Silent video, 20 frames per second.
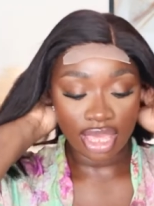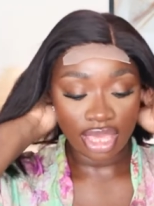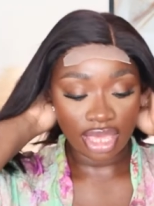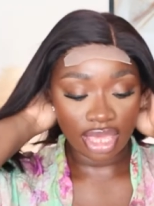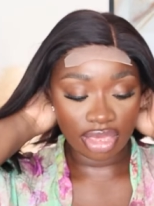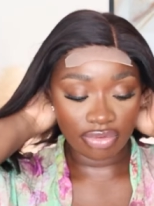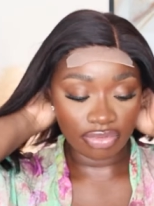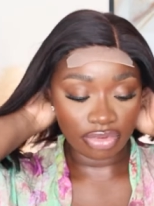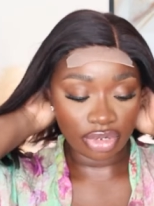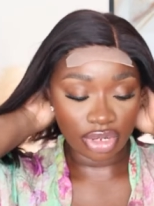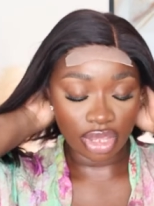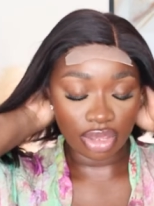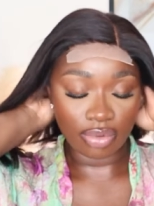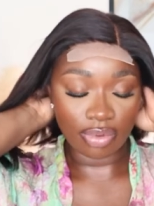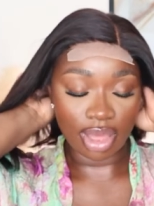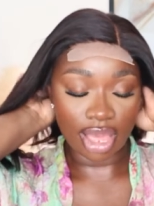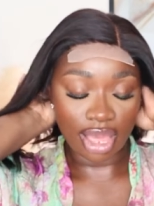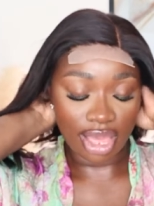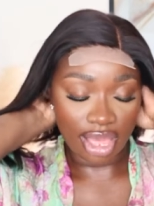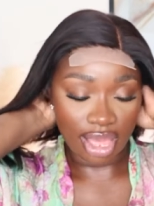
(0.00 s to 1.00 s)
even though
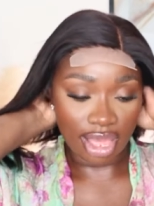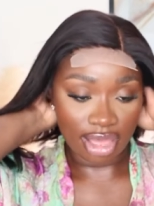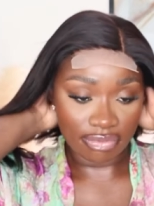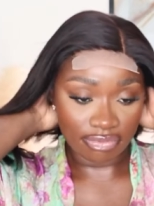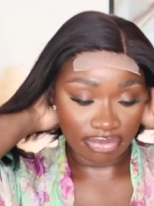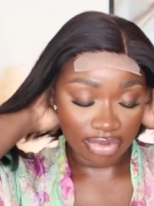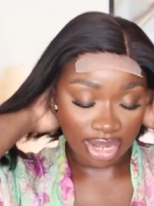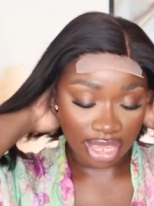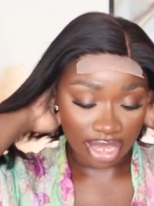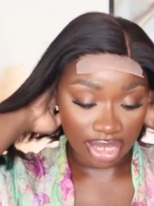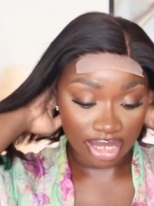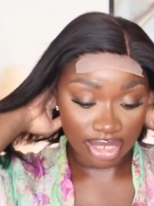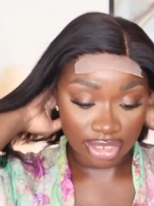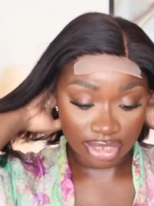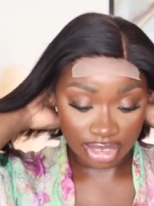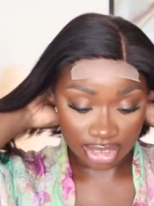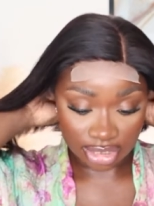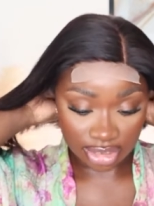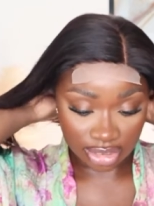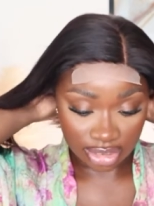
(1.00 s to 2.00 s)
I have like
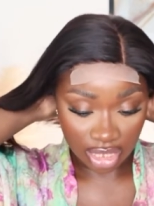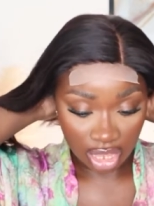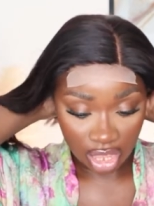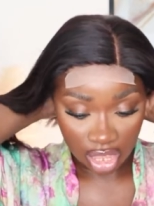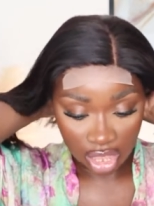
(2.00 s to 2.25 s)
these